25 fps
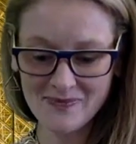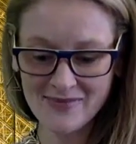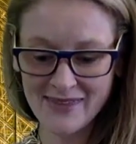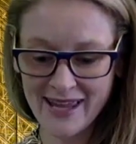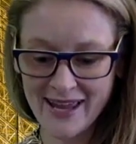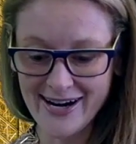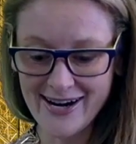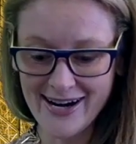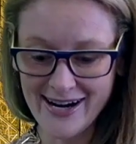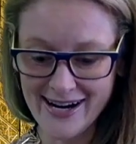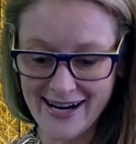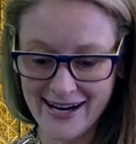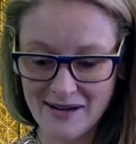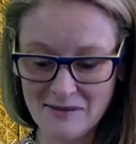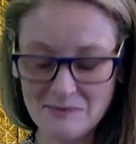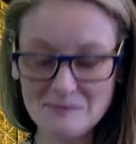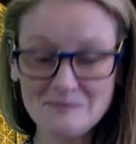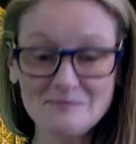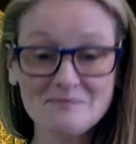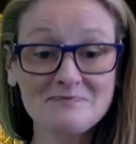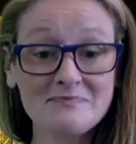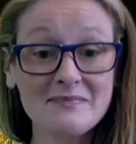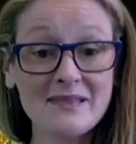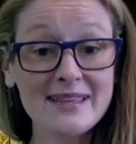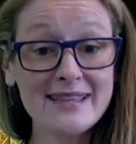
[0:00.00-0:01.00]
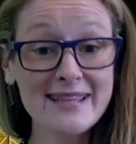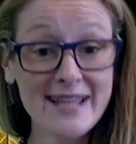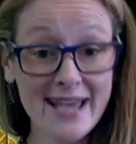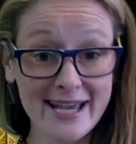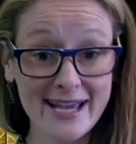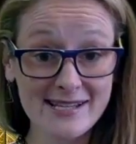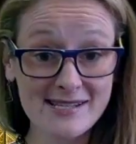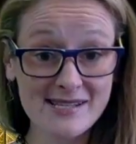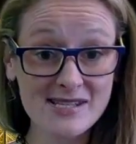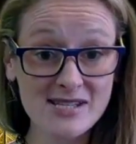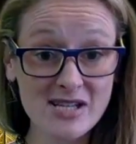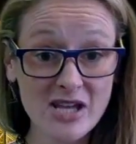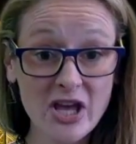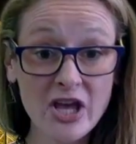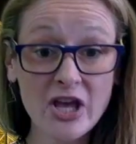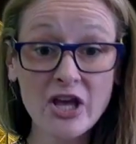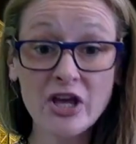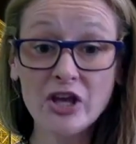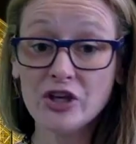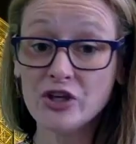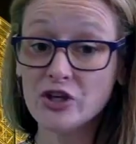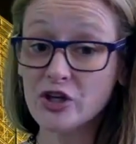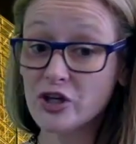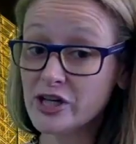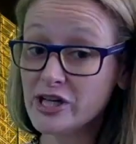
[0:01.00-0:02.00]
All right, next,
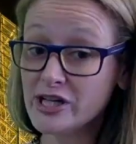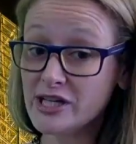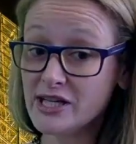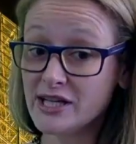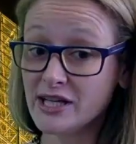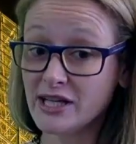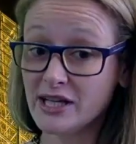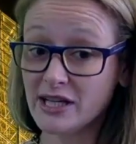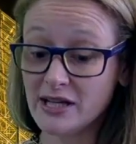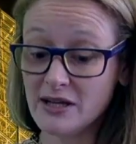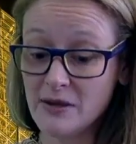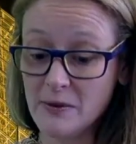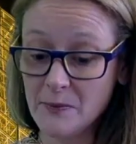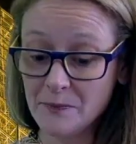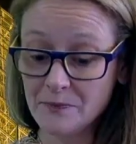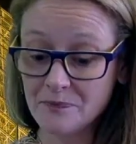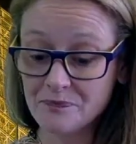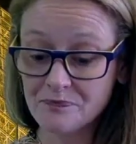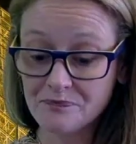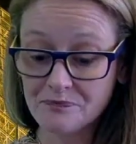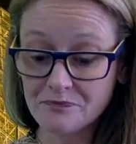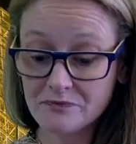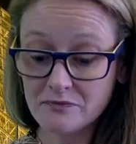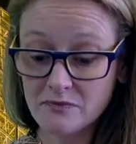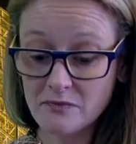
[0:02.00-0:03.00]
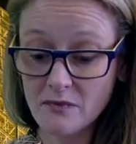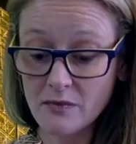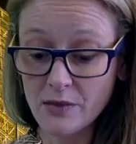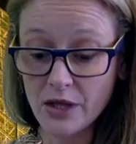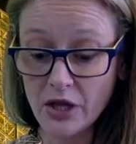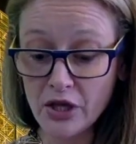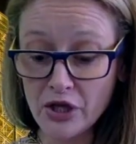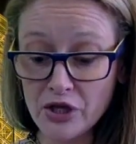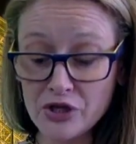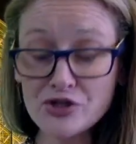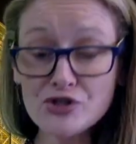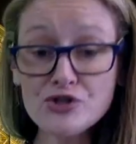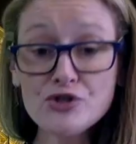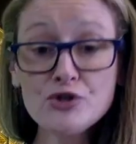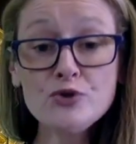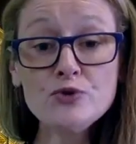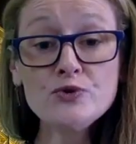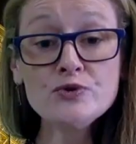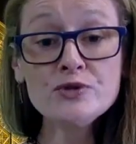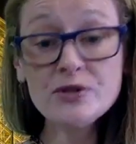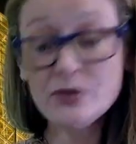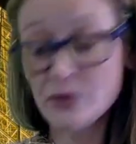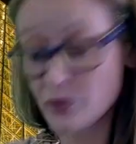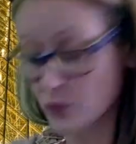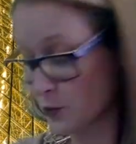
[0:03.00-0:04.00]
you're gonna need 2
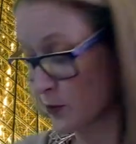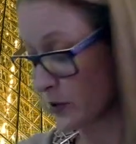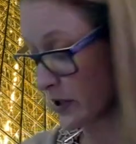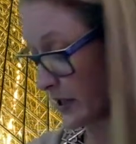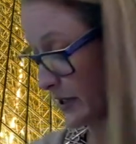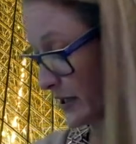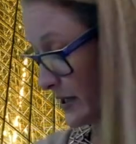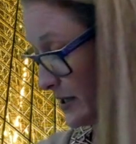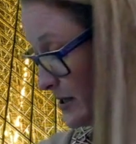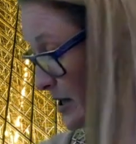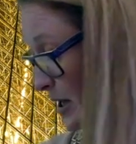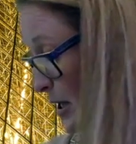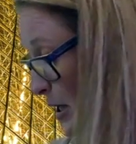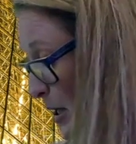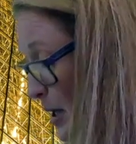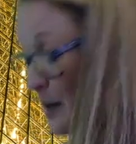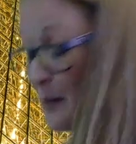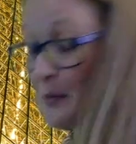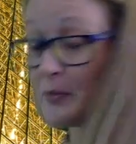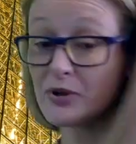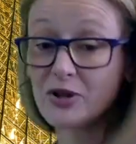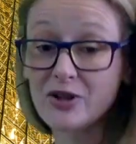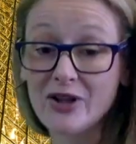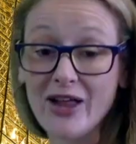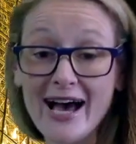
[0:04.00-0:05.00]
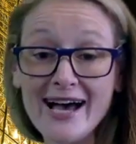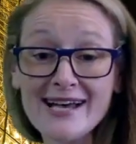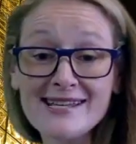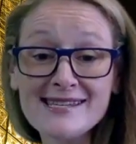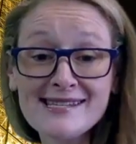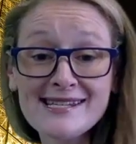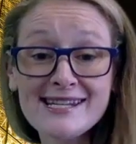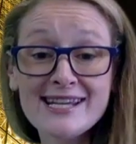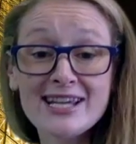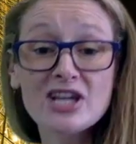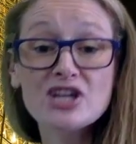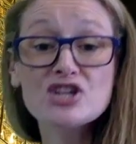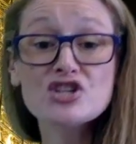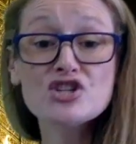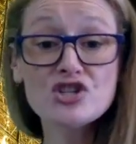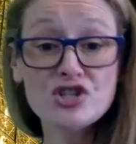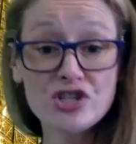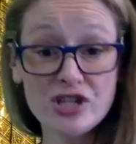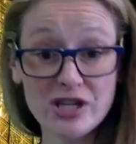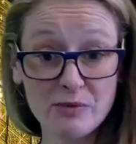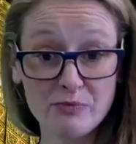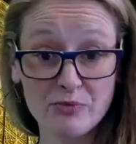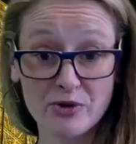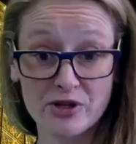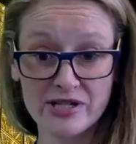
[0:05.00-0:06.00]
to 3 plastic
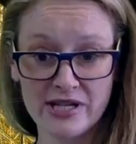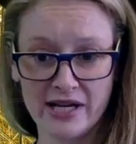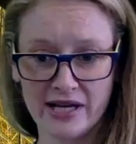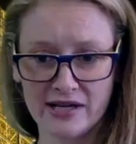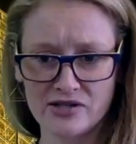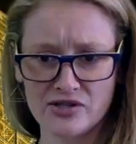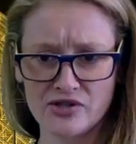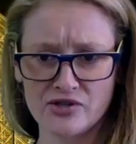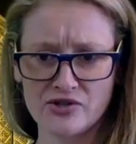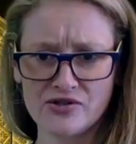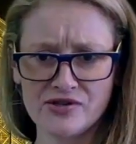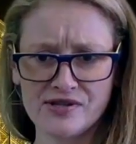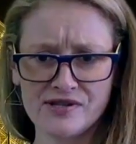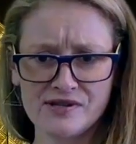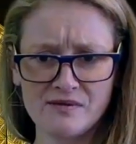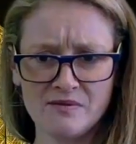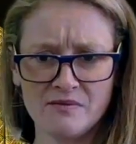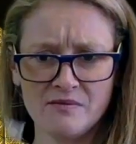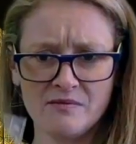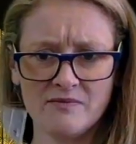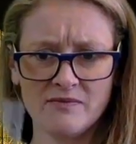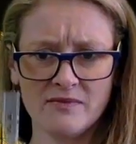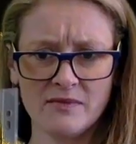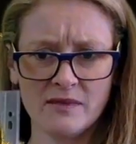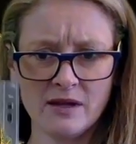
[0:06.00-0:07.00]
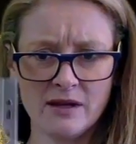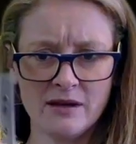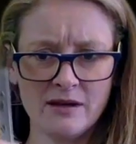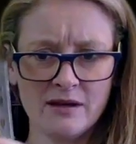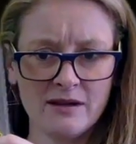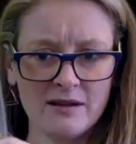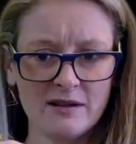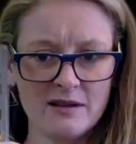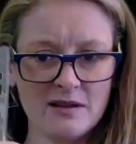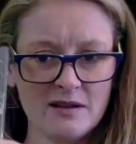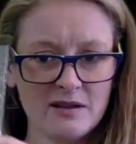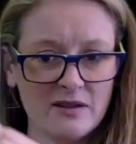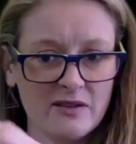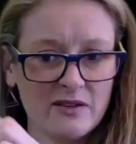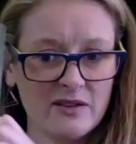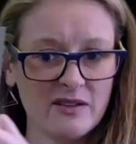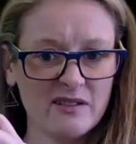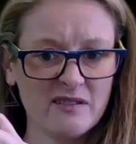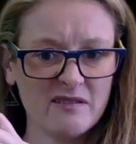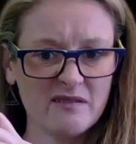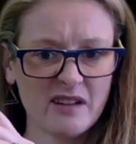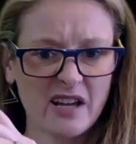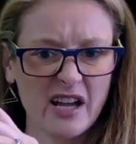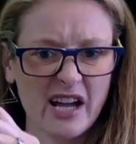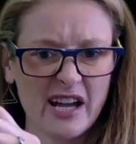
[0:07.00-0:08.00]
sheet protectors.
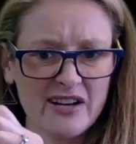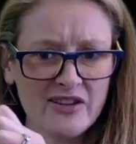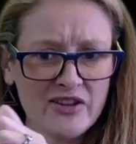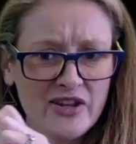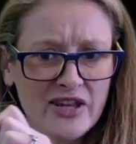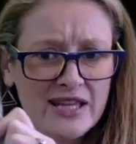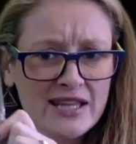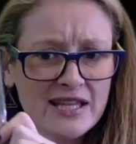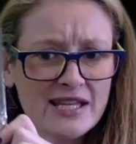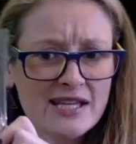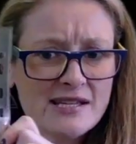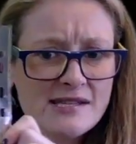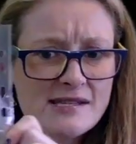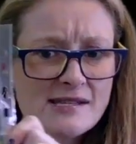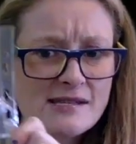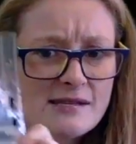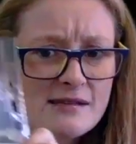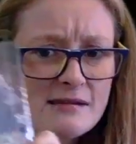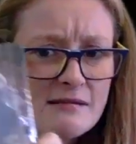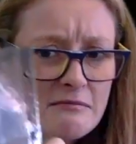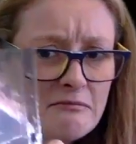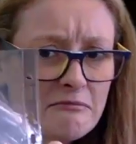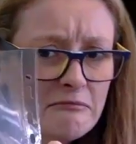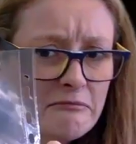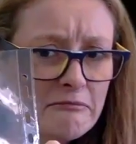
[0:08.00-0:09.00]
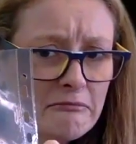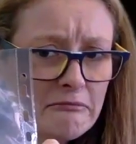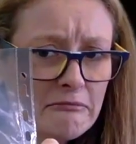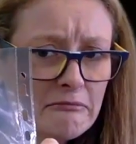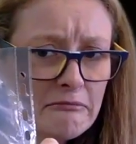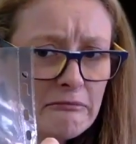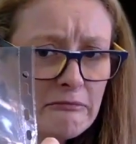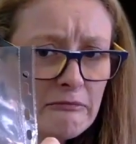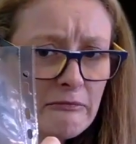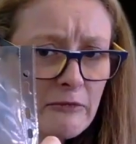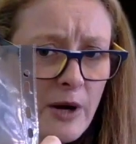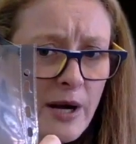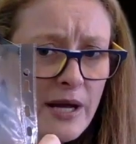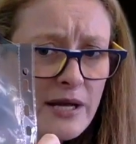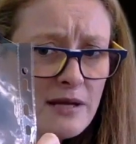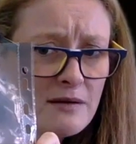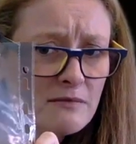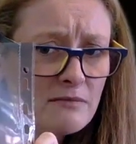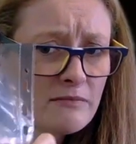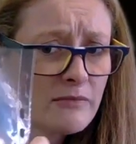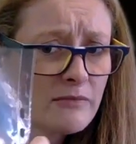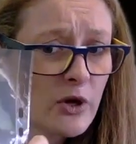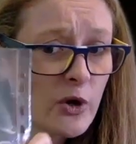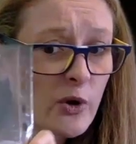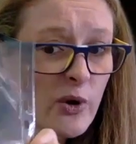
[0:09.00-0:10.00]
Kind of like this, right?
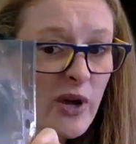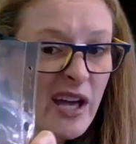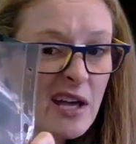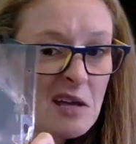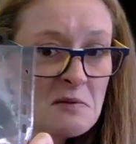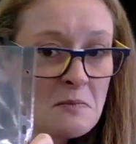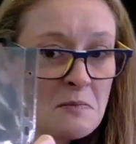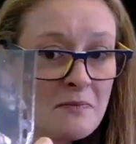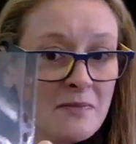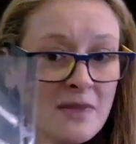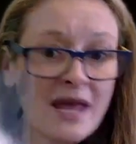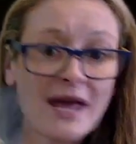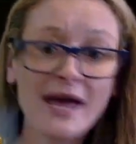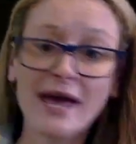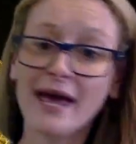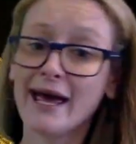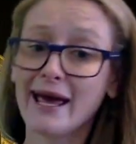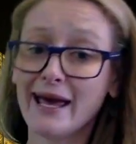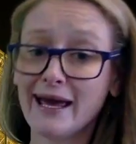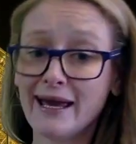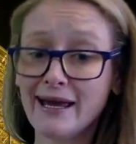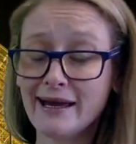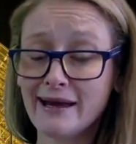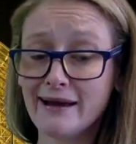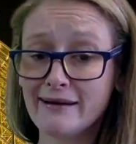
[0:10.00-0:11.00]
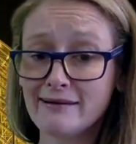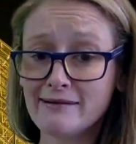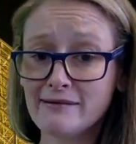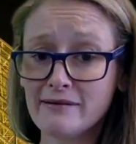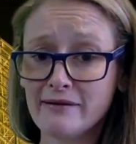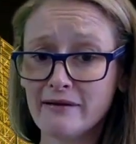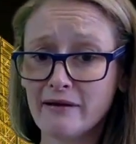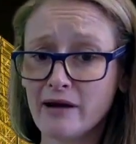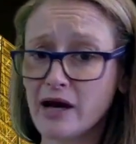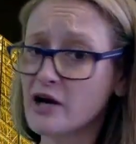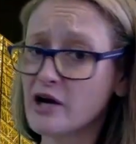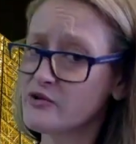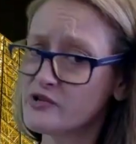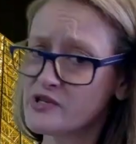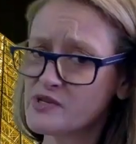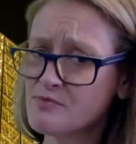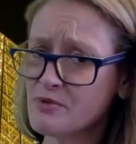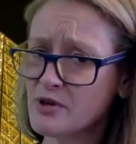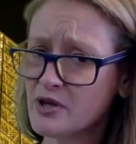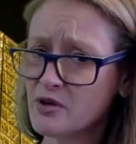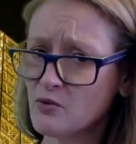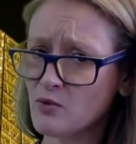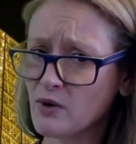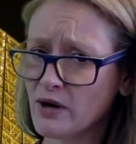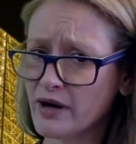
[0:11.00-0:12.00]
Okay, and I'll
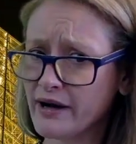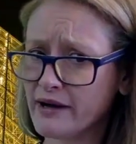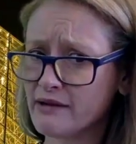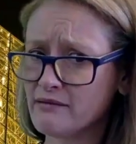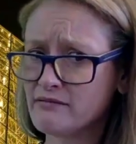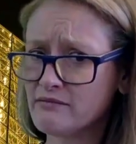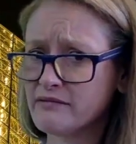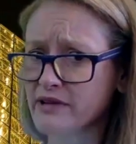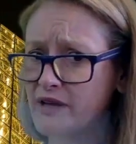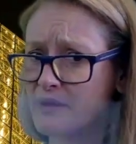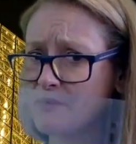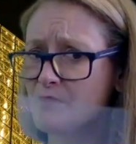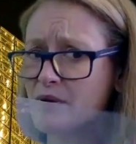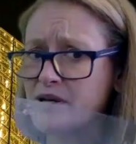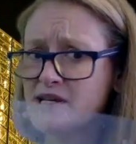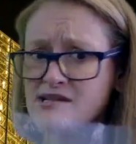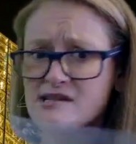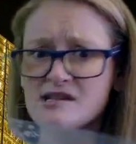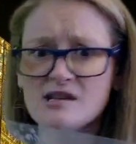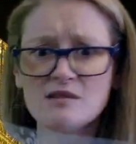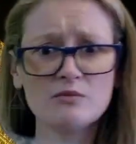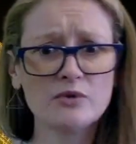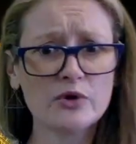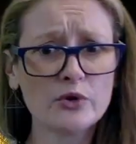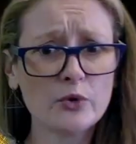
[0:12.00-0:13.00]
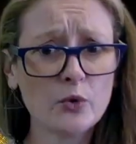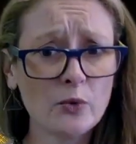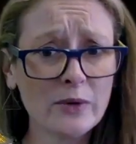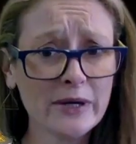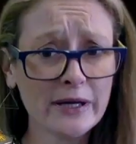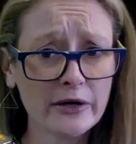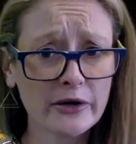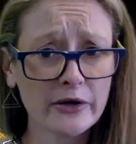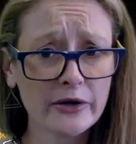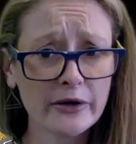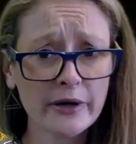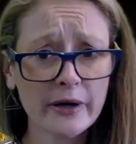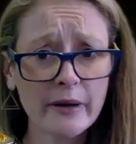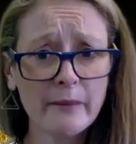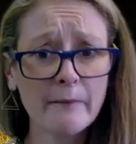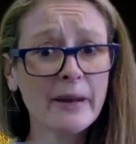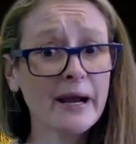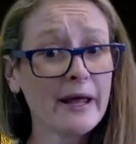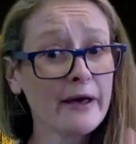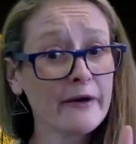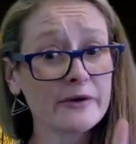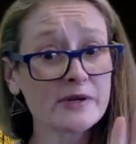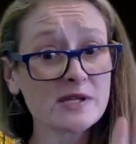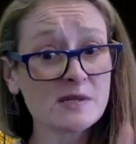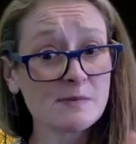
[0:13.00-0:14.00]
explain why. That might seem a little weird, but
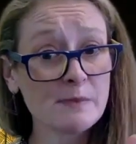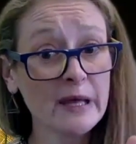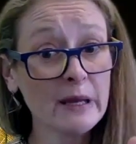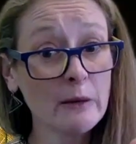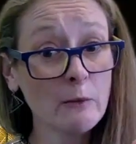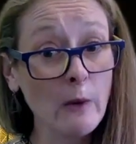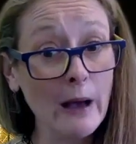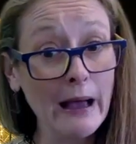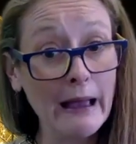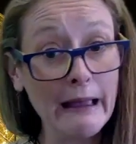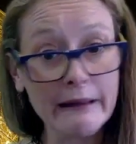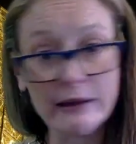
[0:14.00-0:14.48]
I'll explain why.